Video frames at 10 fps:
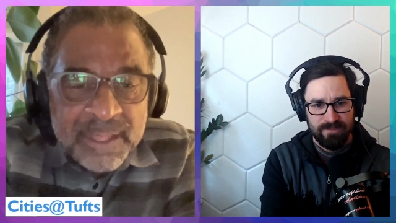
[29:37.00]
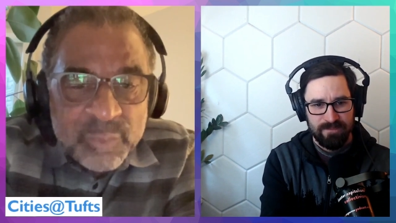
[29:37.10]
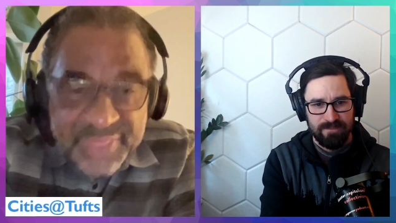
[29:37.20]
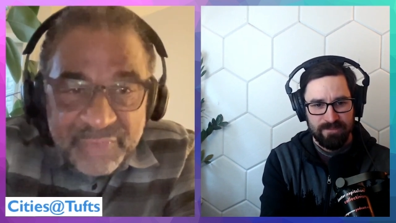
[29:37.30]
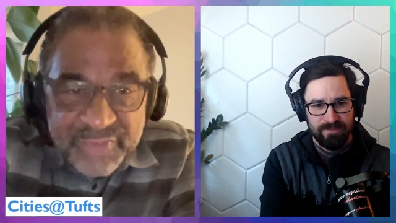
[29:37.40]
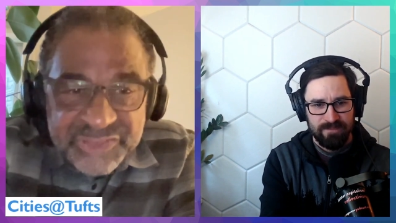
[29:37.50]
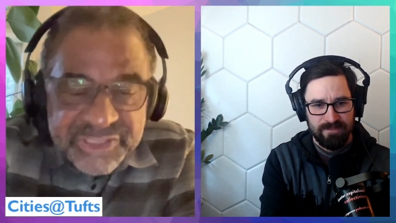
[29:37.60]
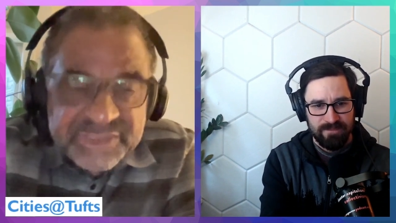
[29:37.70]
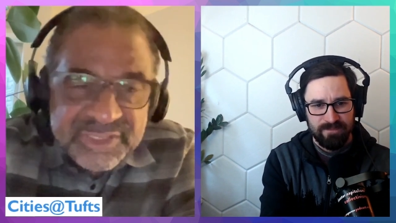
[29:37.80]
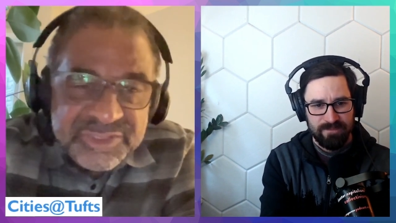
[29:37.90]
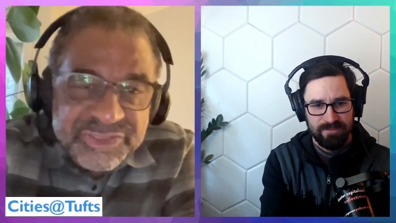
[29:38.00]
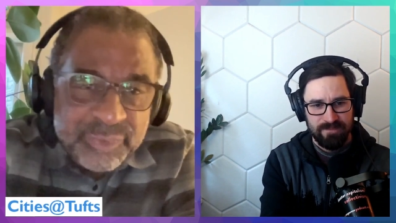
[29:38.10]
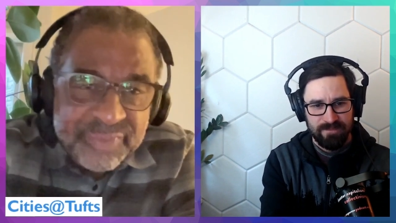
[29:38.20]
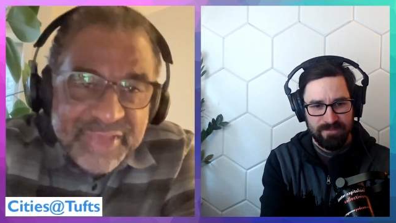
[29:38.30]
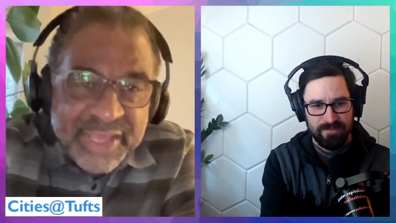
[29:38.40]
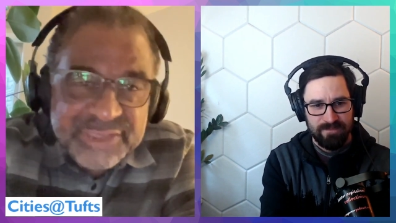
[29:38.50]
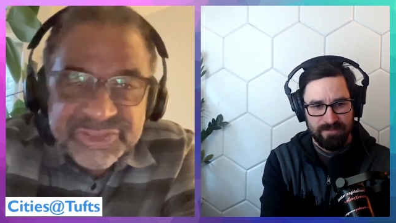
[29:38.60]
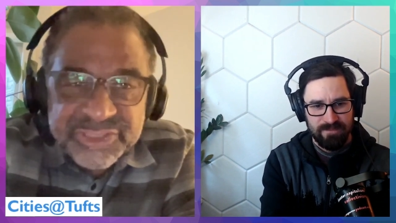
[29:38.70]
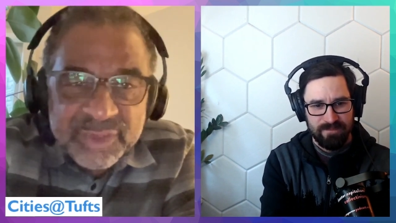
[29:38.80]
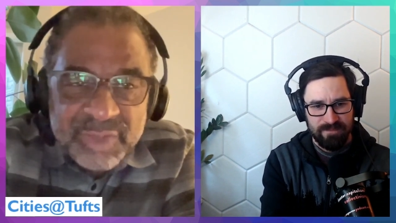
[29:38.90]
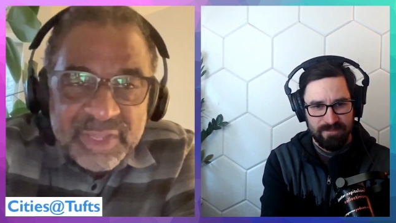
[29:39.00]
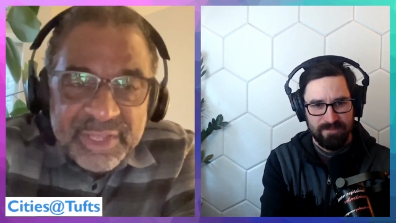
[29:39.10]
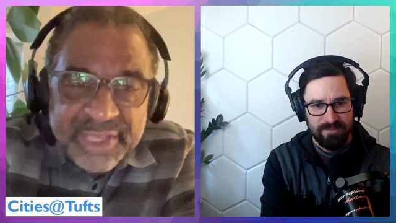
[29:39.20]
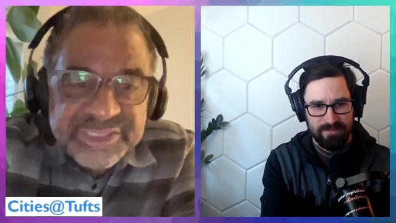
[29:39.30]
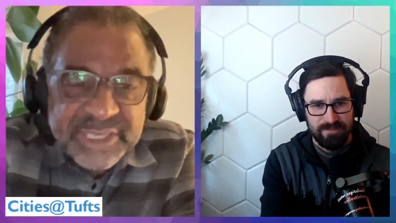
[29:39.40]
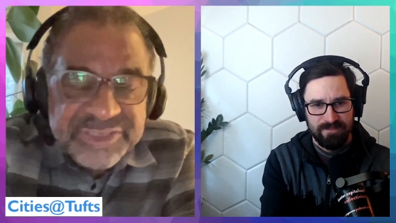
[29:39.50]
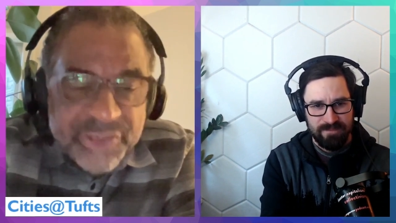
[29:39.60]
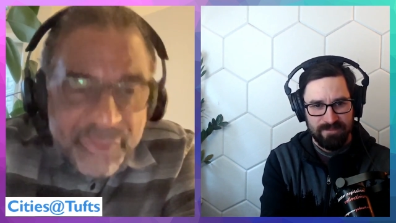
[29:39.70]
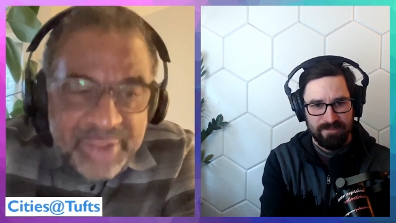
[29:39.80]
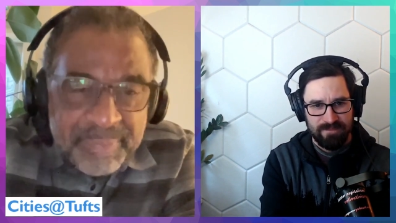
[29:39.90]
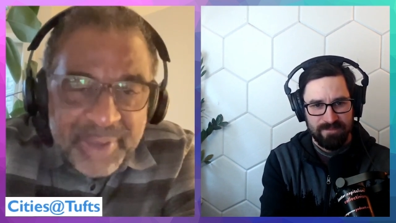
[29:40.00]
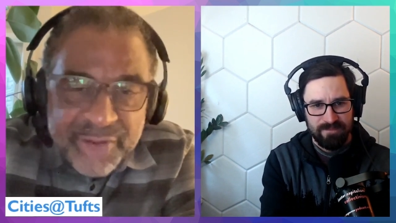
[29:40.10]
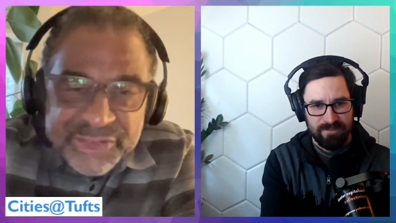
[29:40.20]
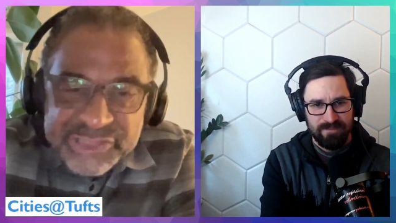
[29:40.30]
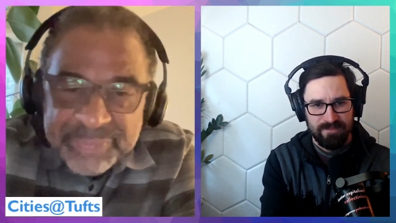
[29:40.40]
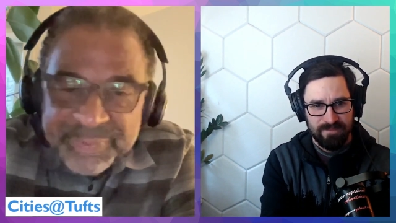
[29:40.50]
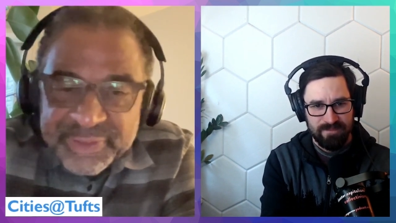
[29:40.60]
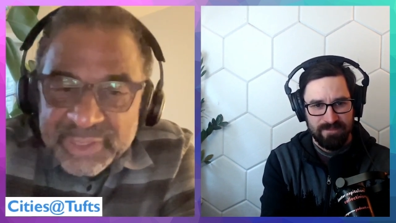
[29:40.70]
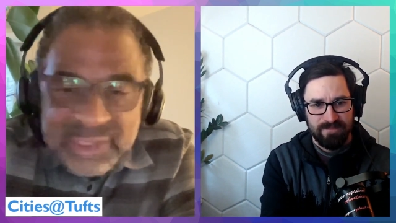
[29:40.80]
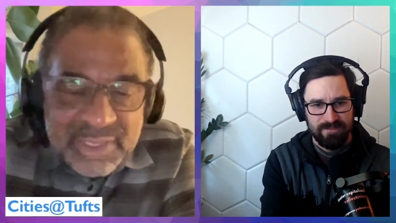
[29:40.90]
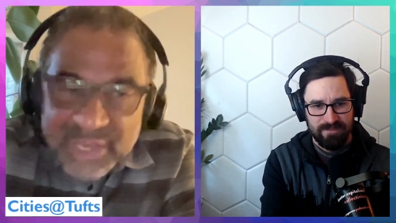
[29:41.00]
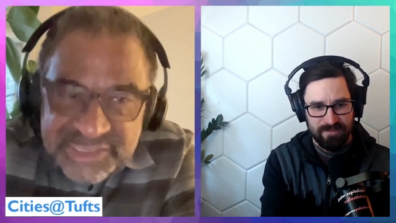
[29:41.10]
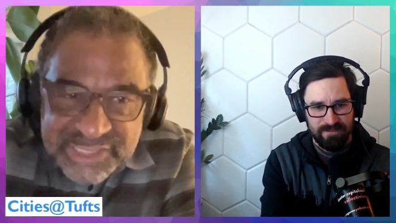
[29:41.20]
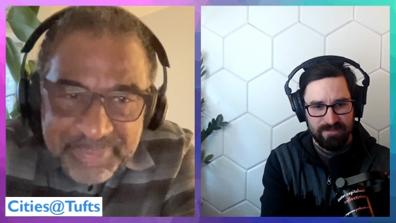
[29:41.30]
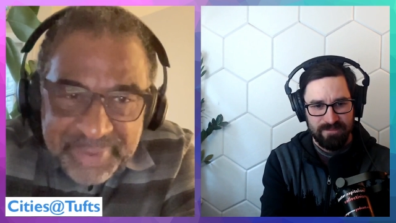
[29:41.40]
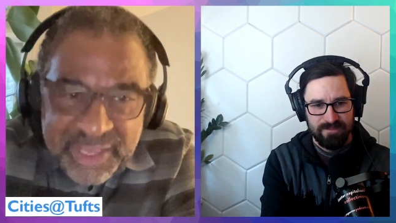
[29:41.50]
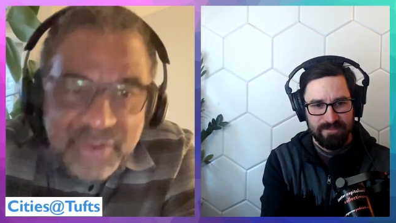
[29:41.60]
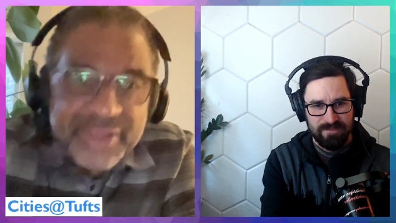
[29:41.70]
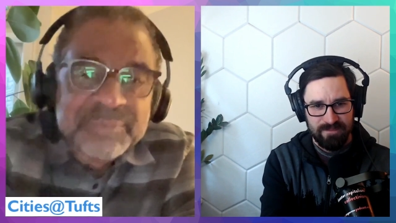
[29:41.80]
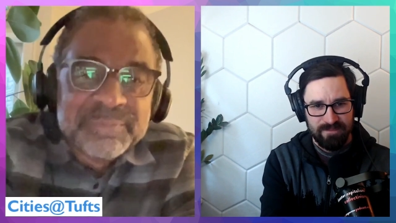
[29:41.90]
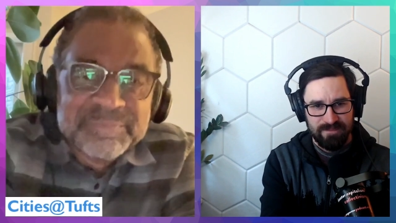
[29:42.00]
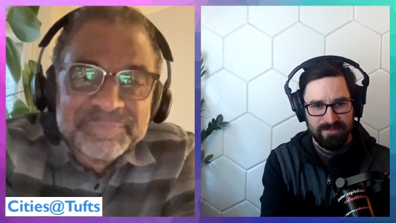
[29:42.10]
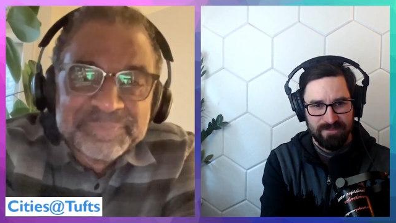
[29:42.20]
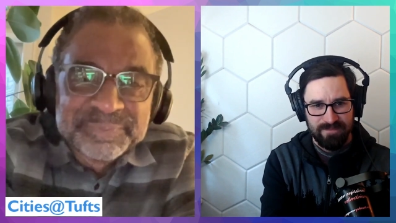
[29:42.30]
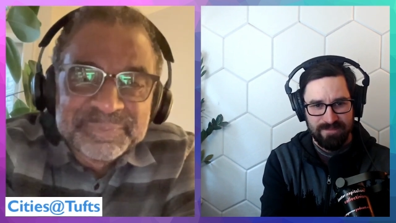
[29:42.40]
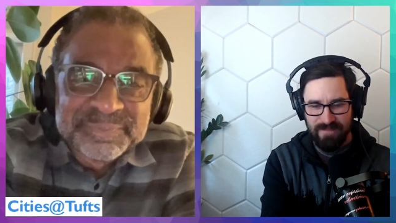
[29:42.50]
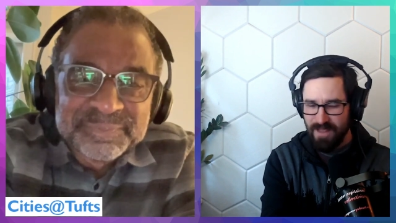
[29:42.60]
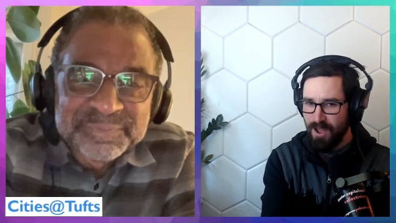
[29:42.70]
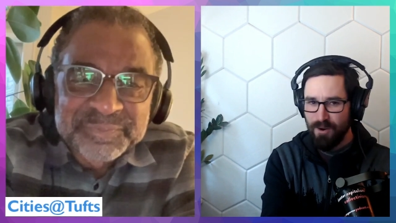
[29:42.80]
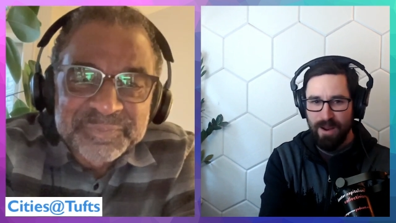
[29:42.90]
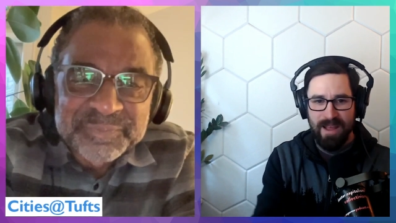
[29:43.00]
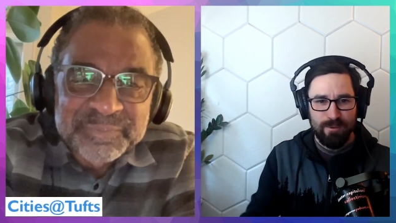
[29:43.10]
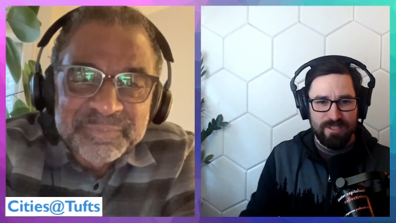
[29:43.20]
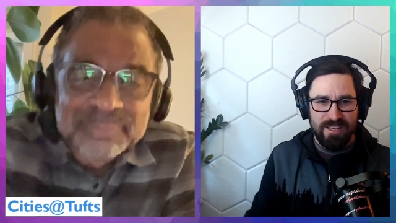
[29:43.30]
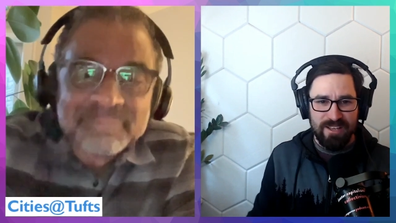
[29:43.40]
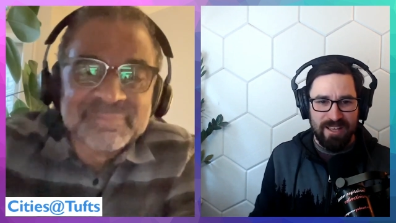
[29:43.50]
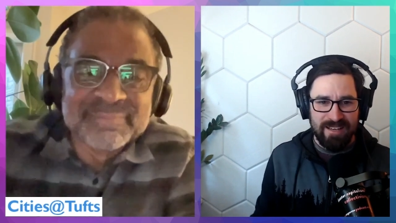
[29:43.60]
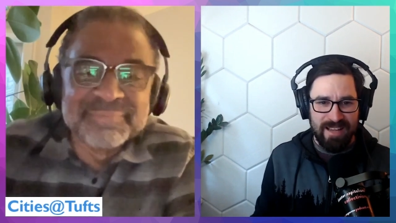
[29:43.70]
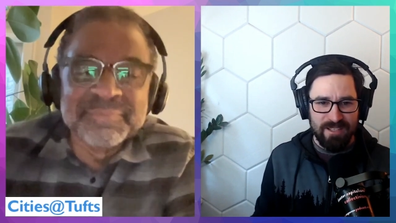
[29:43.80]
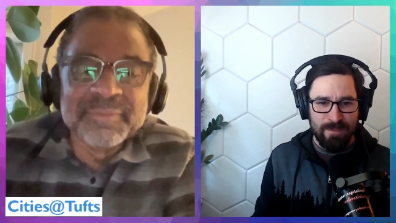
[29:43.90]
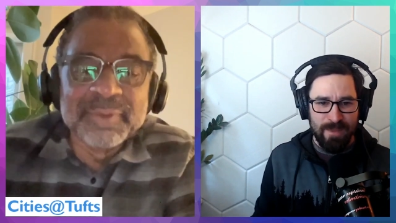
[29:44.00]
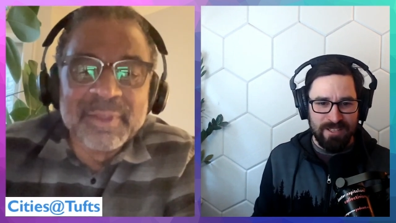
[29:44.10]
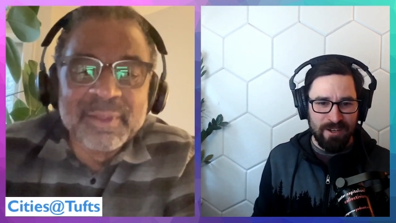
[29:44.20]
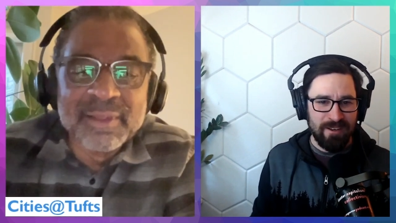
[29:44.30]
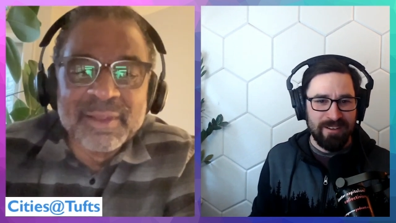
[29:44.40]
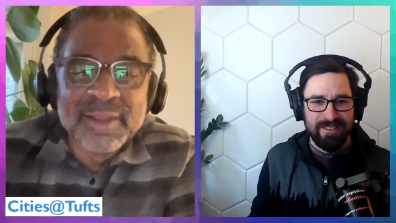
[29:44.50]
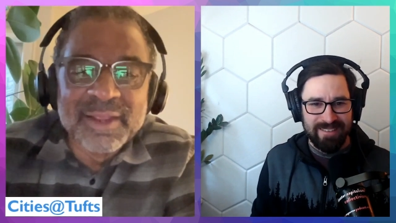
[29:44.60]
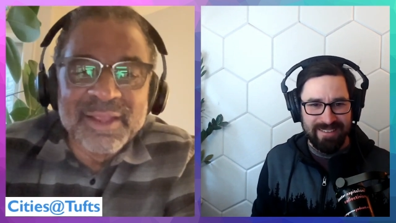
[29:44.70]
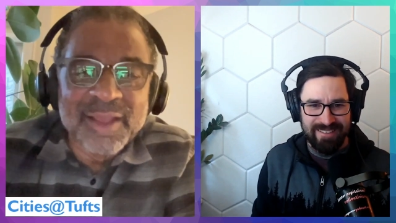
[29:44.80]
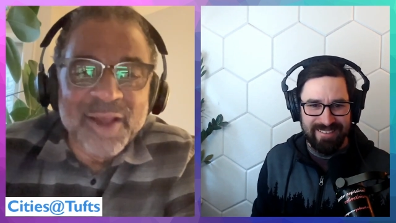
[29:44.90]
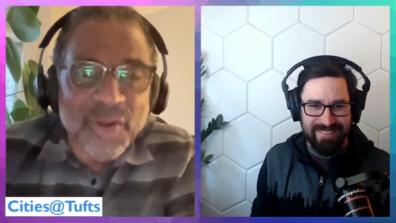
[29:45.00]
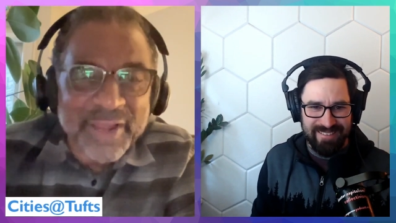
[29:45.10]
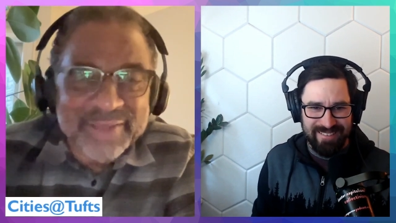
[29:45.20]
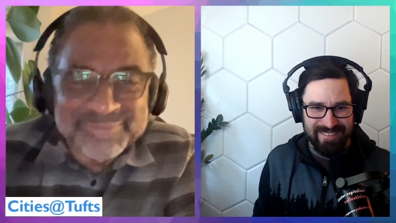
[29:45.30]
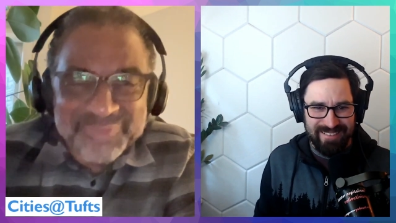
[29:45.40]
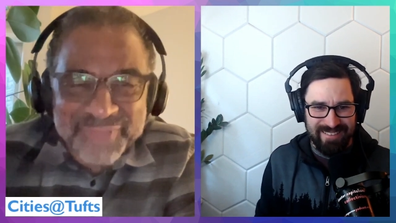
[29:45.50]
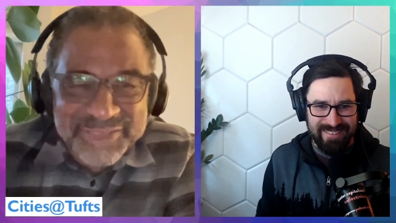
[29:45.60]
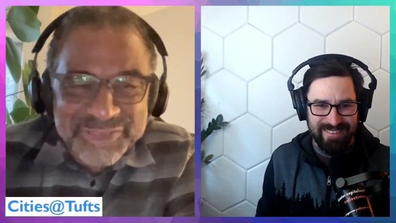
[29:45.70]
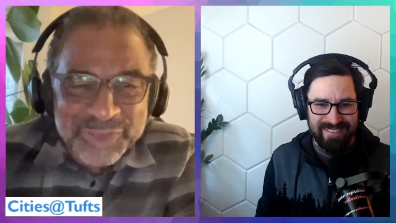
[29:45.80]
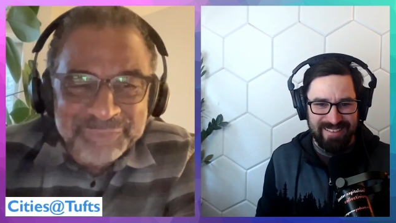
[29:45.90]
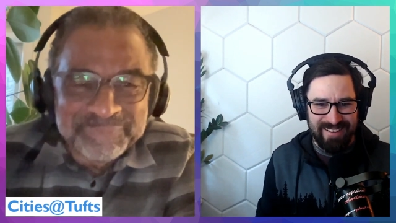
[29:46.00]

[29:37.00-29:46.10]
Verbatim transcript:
Speaker 1: without the assistance that we've had. So it's it's a great partnership, and let's keep it going.
Speaker 2: All right, we'll see you again next semester. All right, thanks, Tom.